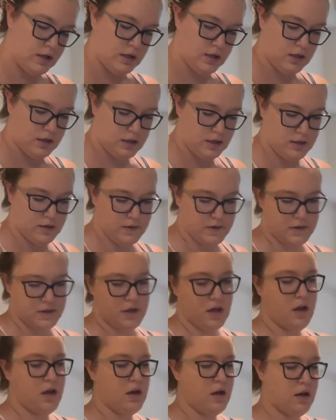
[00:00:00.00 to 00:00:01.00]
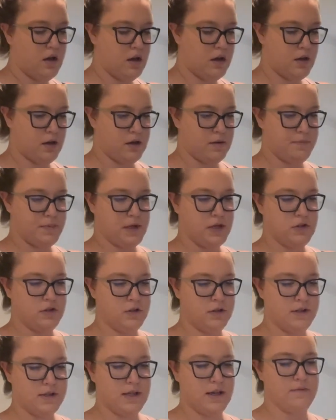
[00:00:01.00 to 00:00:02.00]
this top. I
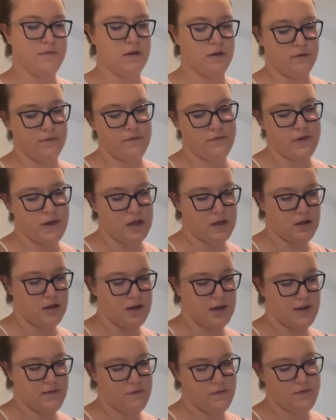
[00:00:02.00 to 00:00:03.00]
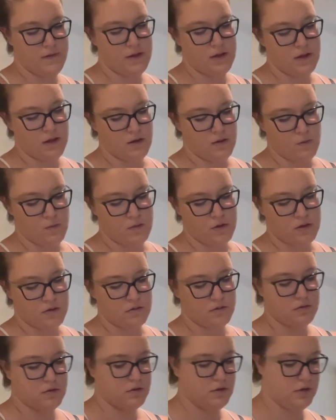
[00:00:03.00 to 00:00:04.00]
should see if it'll fit. I have a feeling it won't,
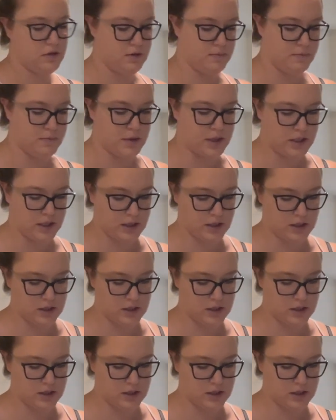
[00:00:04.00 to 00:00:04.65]
but